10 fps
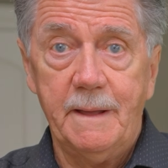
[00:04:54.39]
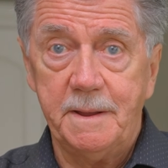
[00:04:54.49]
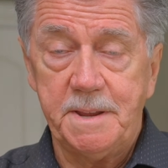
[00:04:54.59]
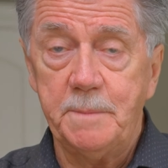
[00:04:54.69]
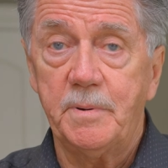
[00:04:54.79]

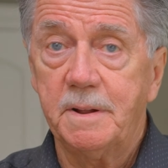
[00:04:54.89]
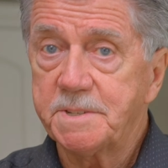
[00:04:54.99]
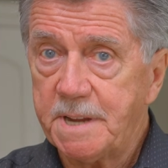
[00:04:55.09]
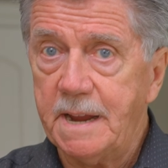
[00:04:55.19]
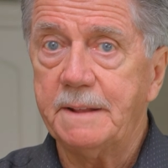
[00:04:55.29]
I keep on
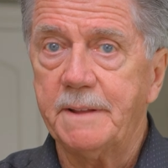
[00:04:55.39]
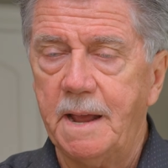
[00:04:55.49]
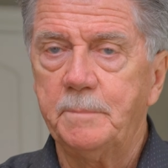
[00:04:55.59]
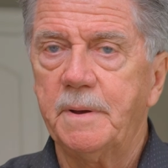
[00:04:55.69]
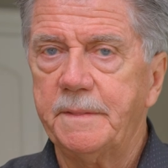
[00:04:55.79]
saying
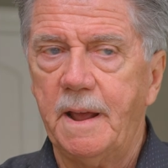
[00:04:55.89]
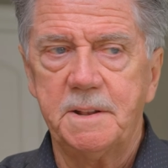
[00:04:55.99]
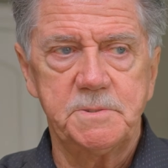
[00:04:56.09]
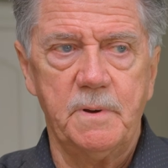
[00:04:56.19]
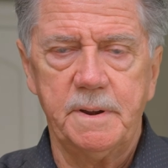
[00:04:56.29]
that, but
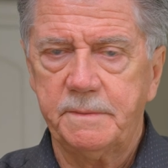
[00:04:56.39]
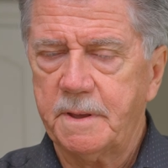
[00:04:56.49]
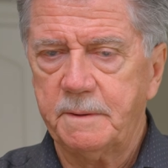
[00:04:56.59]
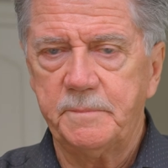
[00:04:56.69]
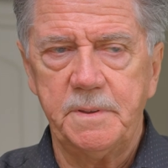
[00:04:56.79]
that's one of
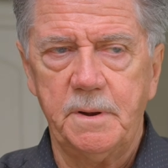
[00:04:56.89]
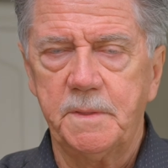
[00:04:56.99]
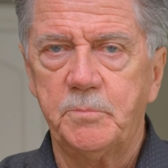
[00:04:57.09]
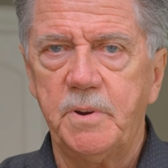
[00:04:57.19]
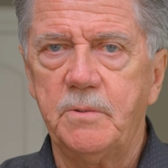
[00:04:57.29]
the
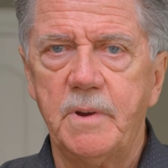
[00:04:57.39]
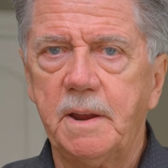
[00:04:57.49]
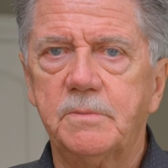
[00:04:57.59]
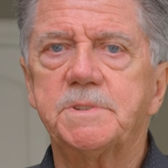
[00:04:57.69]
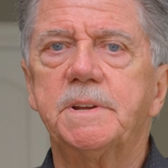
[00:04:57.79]
the
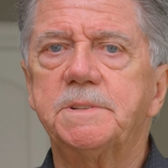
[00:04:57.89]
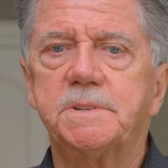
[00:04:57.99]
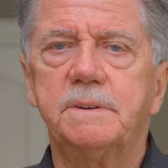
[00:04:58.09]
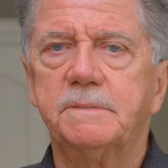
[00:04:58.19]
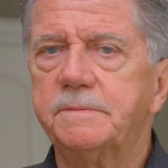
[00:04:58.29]
prerequisites
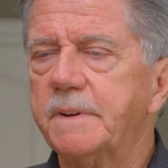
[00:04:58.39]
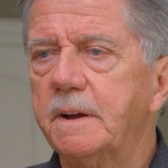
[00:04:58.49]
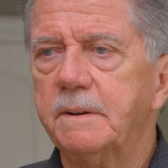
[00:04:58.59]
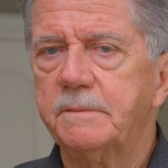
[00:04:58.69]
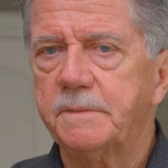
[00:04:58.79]
of
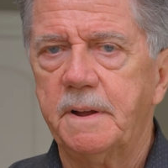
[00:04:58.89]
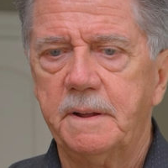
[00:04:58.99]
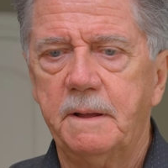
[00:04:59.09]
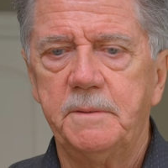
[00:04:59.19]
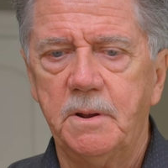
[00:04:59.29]

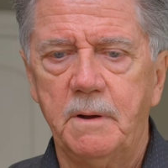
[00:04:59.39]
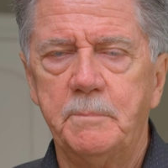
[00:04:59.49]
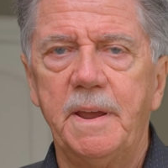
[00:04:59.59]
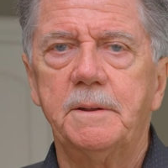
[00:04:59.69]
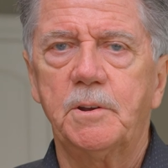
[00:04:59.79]

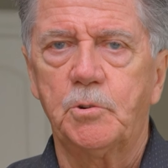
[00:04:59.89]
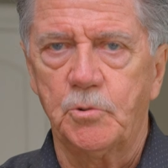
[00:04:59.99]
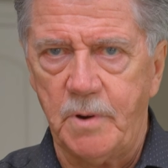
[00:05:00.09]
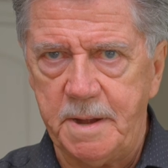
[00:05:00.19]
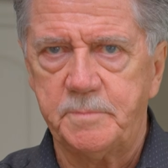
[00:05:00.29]
being a
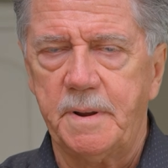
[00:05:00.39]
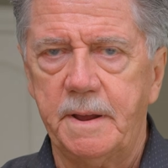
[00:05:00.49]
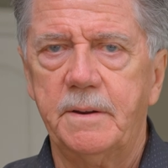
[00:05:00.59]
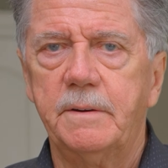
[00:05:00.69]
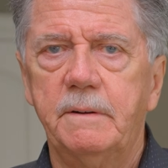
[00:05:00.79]
great
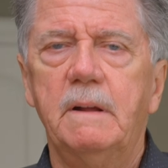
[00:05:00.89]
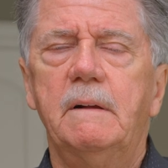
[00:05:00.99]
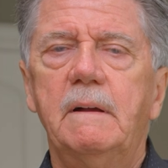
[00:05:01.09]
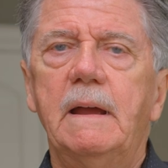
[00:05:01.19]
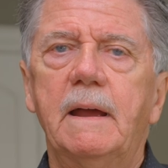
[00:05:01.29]
player.
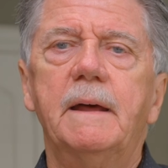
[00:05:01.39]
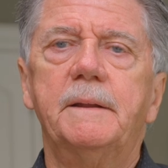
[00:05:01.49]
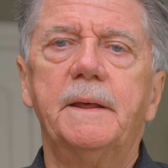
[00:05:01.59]
and